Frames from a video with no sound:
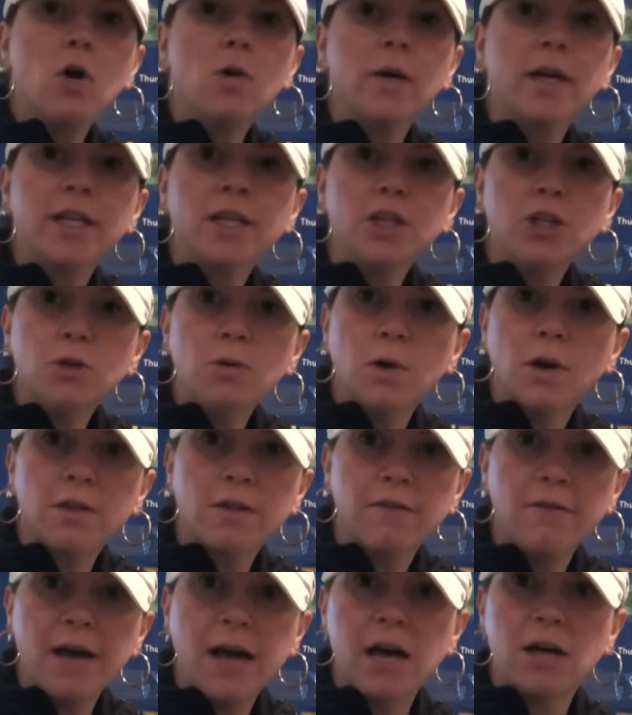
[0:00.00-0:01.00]
and U are
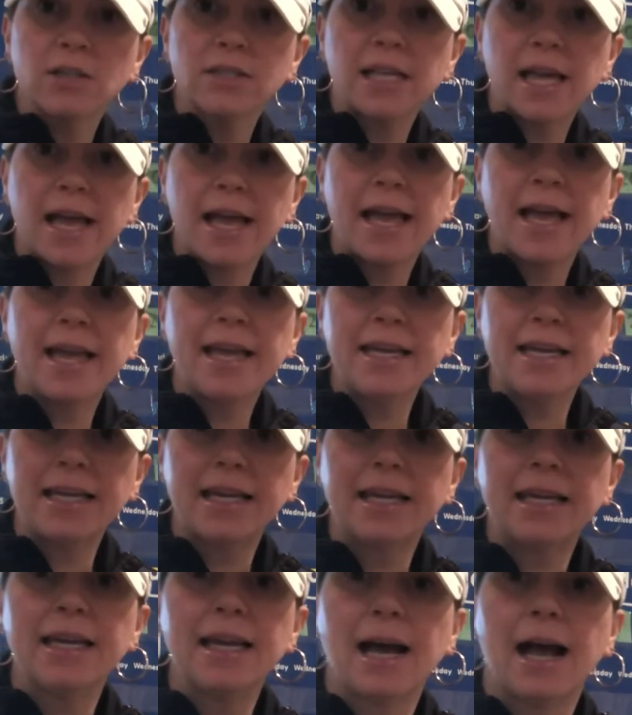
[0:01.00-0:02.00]
the vowels. A,
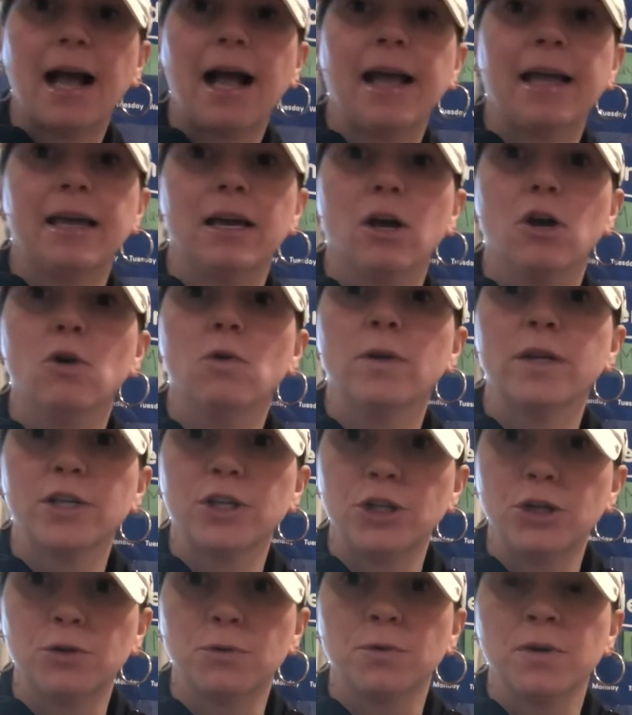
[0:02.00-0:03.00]
E, I, O,
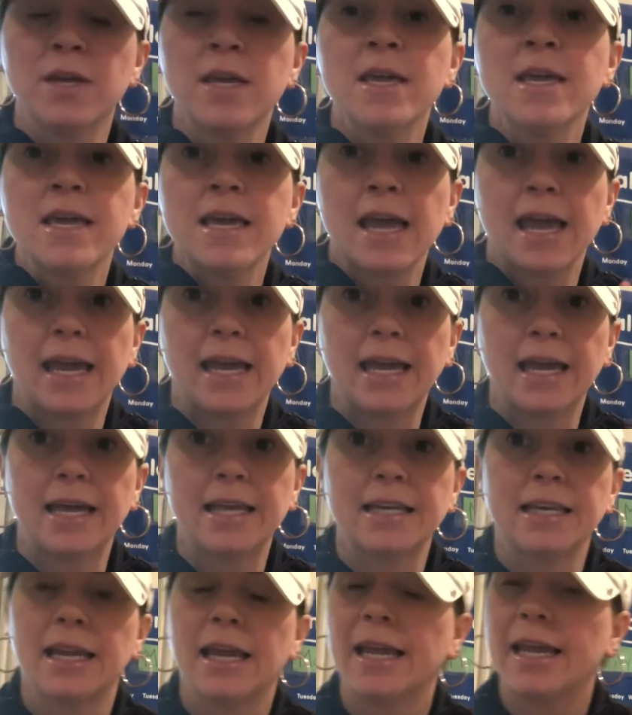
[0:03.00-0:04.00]
and U.
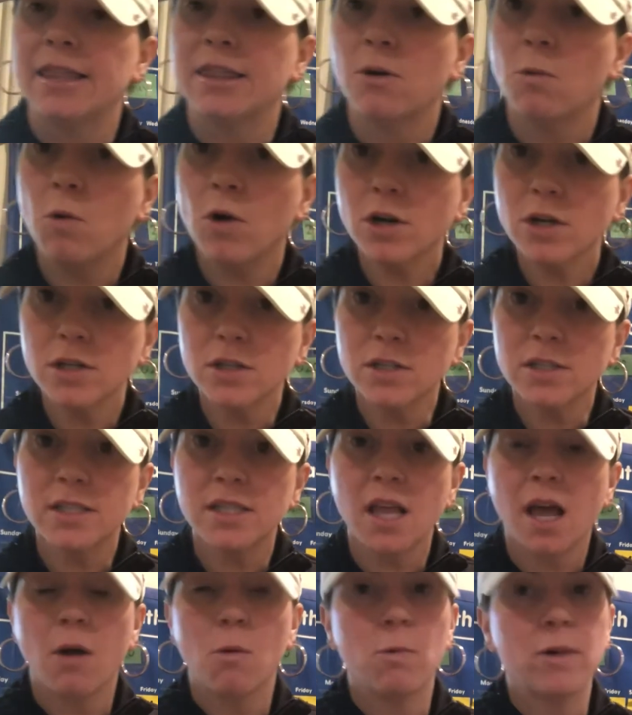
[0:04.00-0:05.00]
And in the words
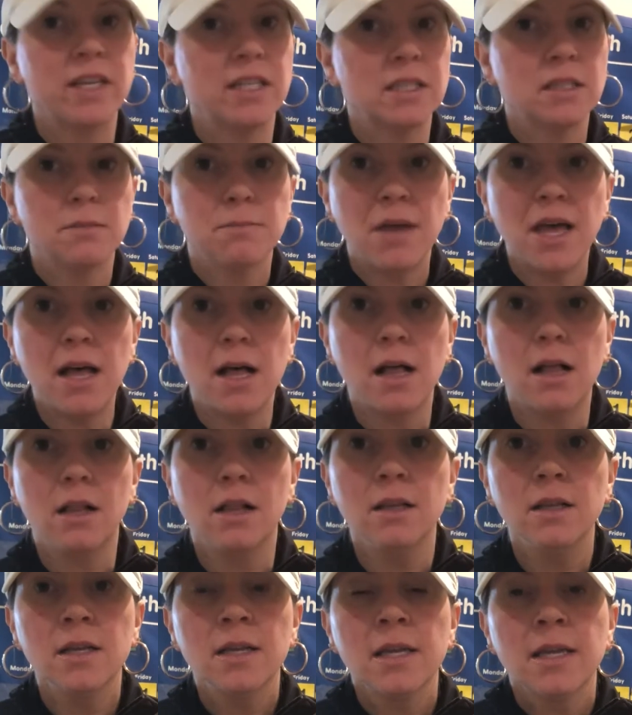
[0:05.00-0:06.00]
that we
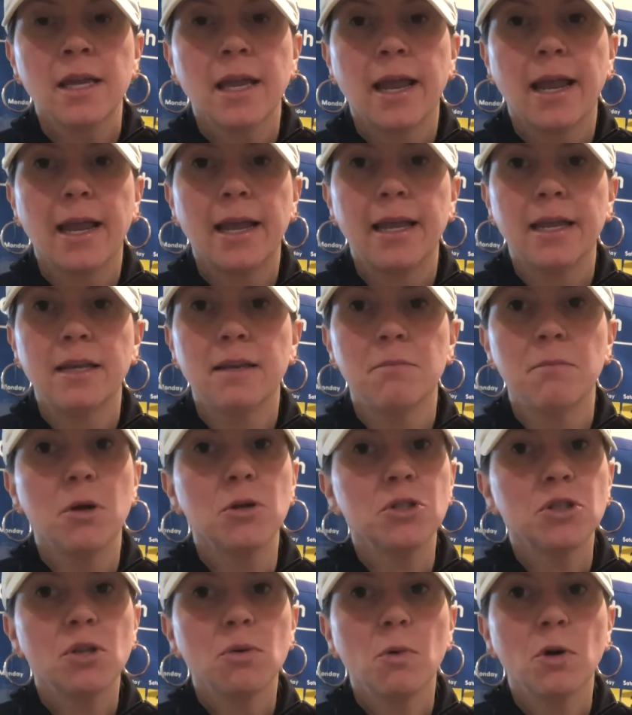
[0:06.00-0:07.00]
spell, and in
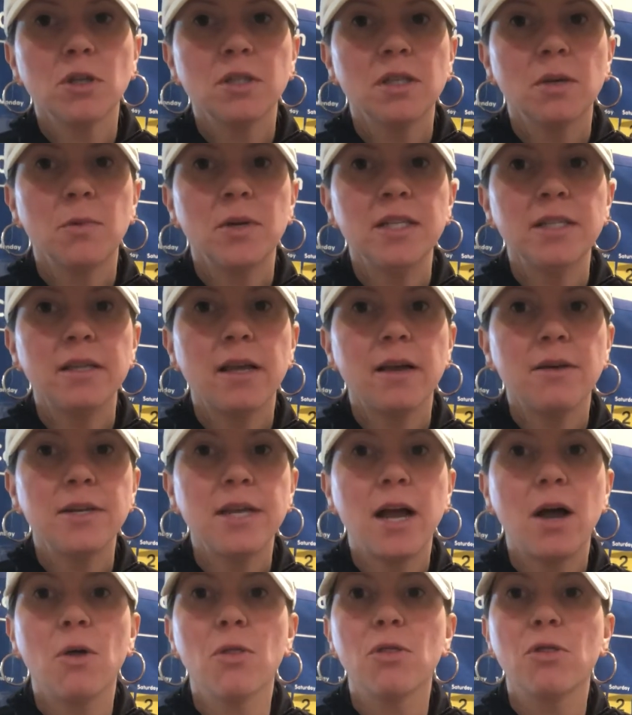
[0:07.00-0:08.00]
most of the words that we sound
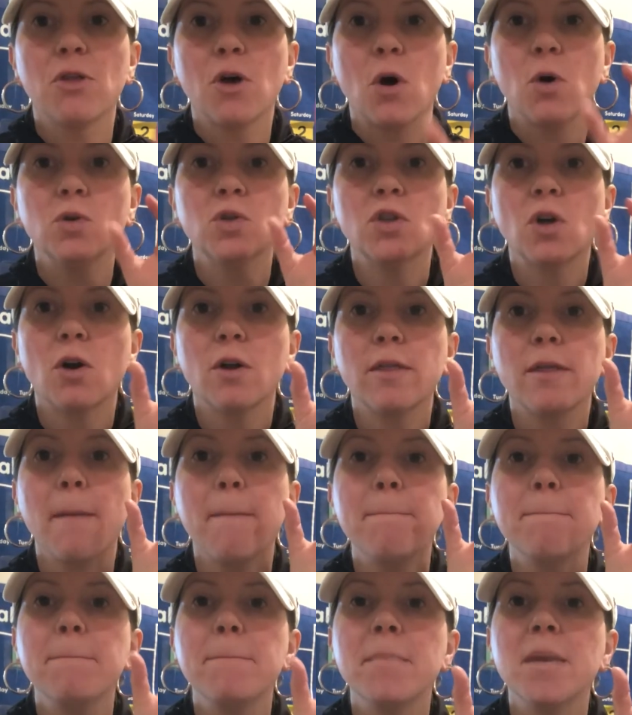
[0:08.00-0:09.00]
out, those are the
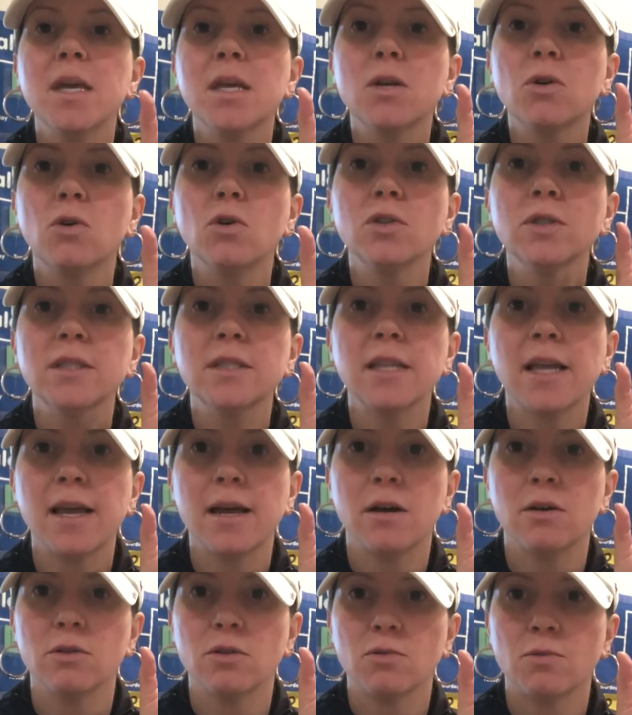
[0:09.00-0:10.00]
middle
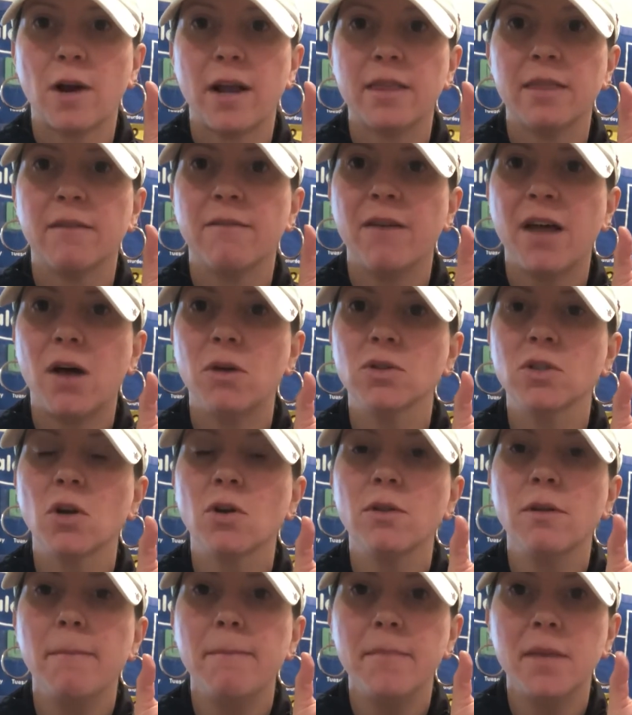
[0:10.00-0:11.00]
sound, right? The vowels
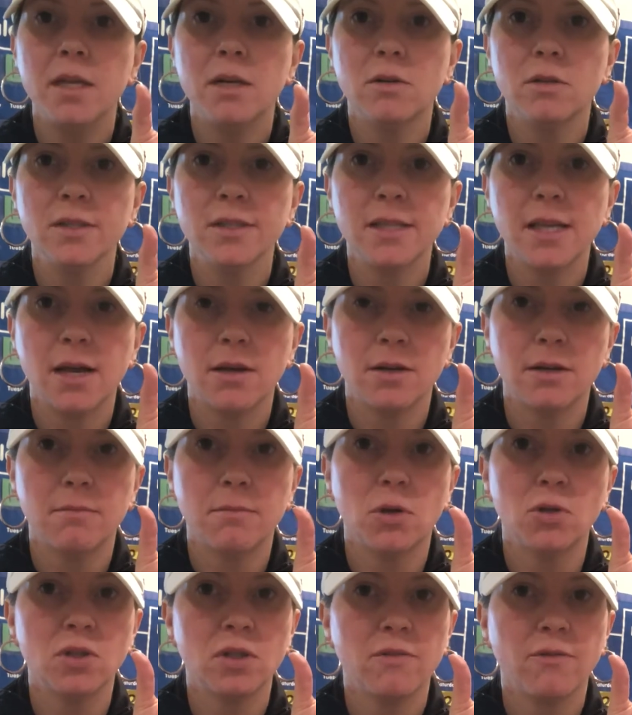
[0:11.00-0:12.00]
are the middle sound in
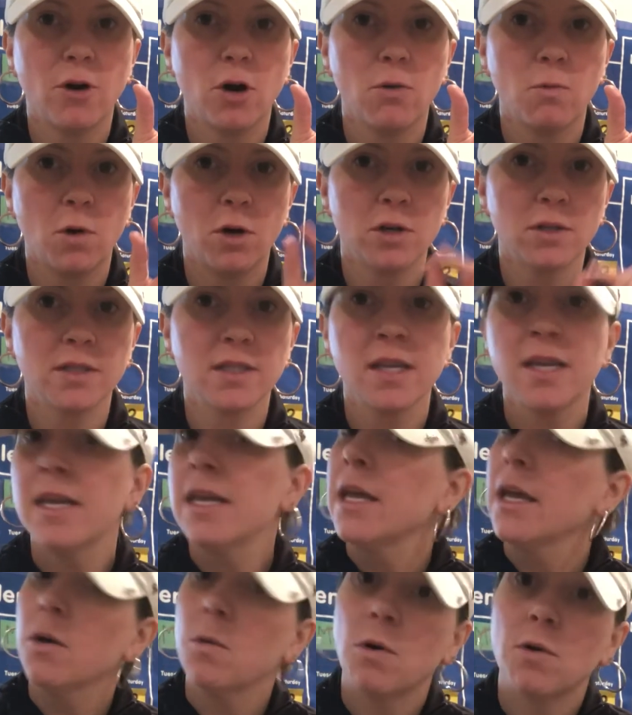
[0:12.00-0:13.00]
most of our words.
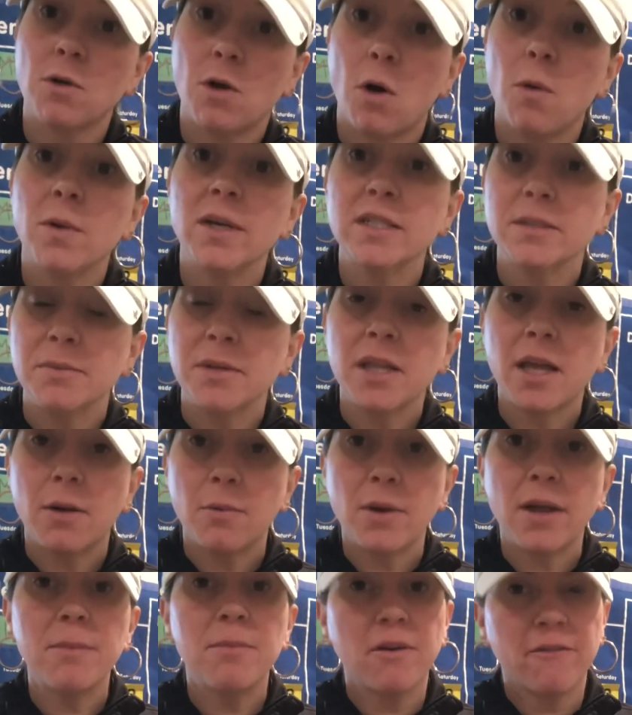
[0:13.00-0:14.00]
It won't always be that
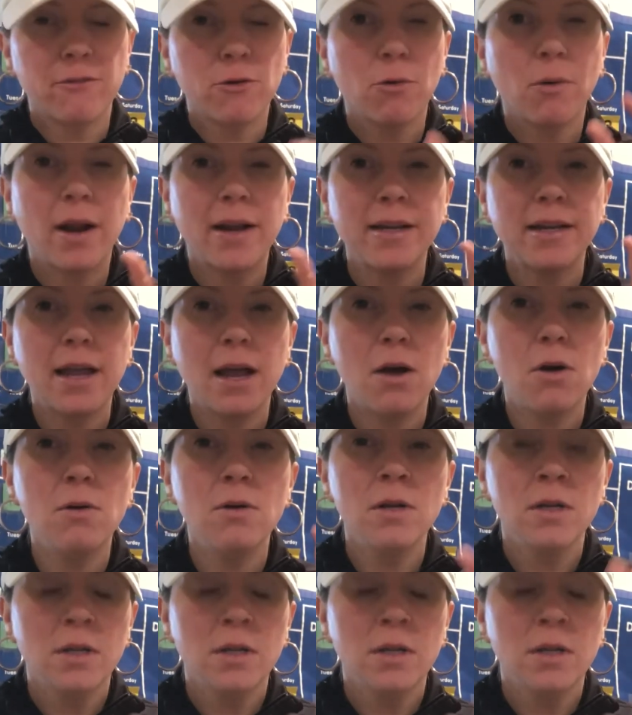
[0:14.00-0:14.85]
way, but for right now,